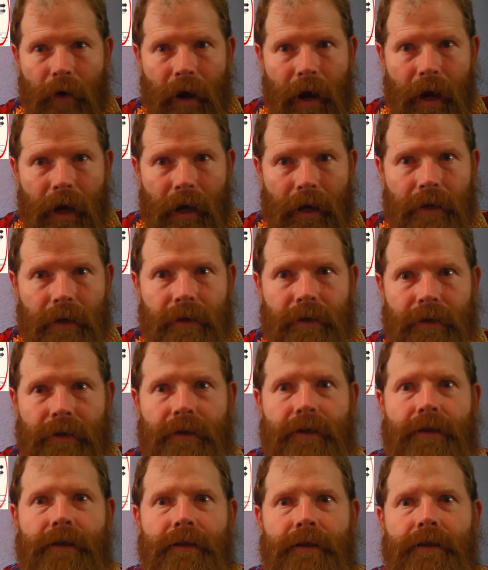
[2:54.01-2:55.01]

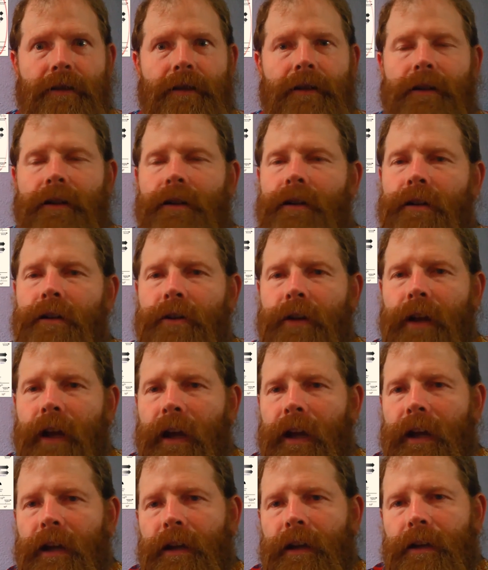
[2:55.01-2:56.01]
rays.
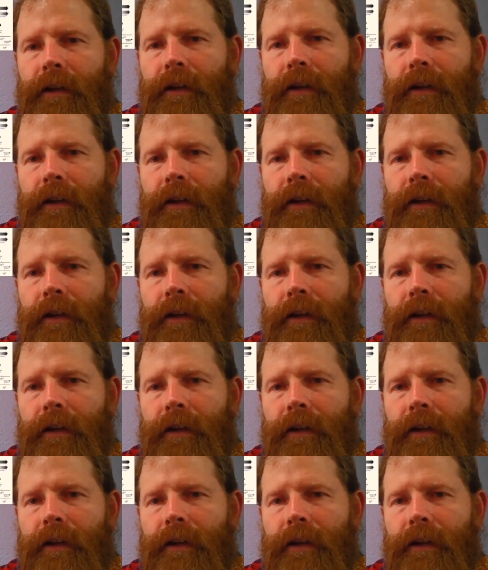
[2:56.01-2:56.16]
Okay.